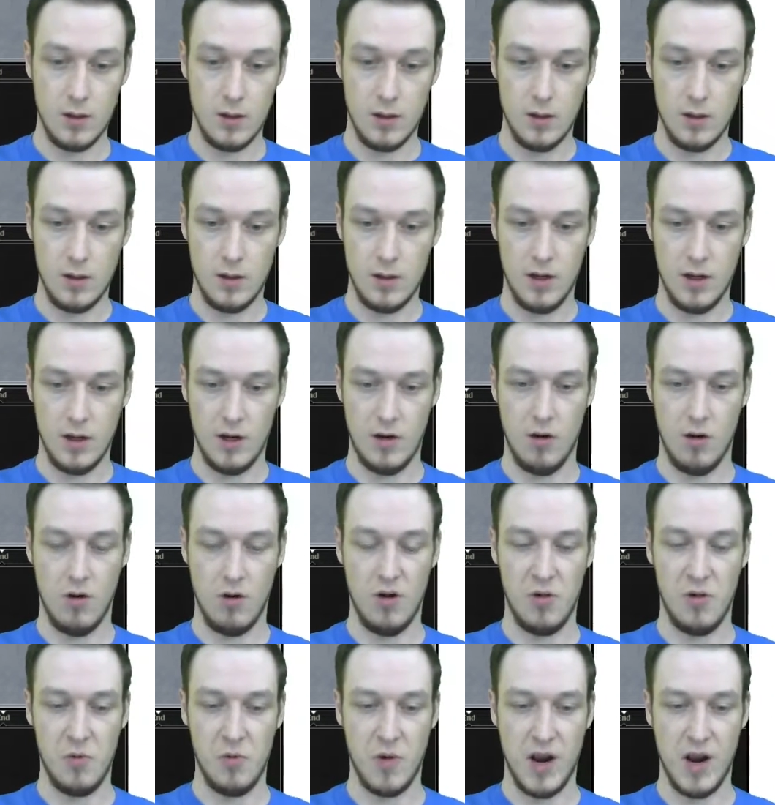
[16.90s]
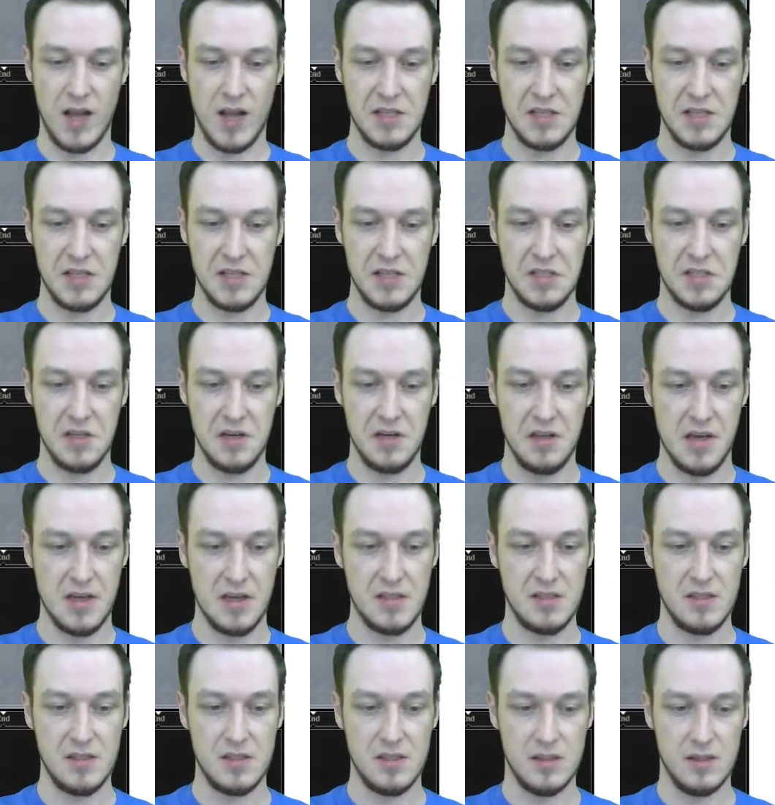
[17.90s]
it all rides on
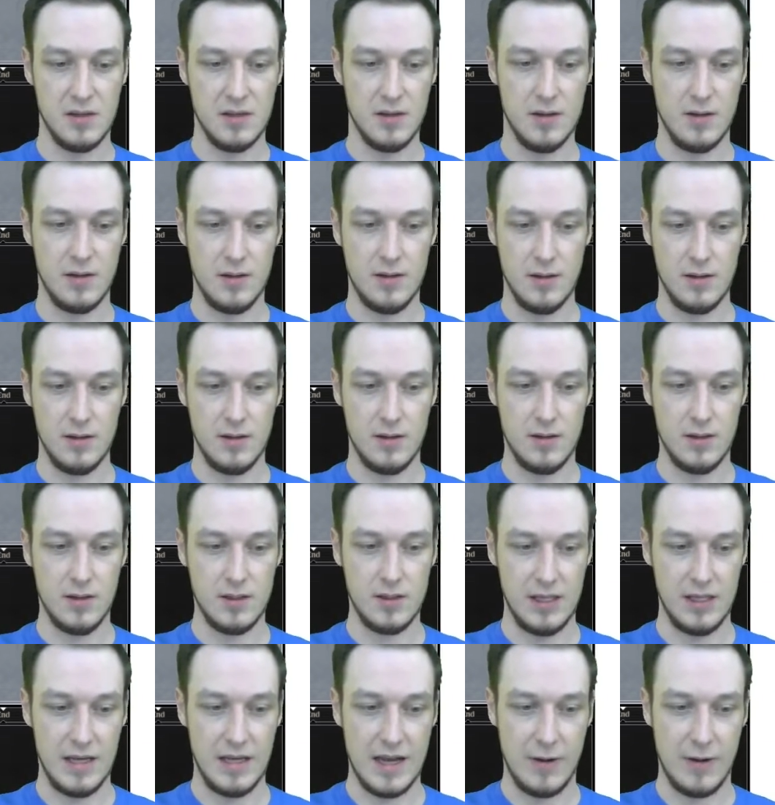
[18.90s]
this. See, now we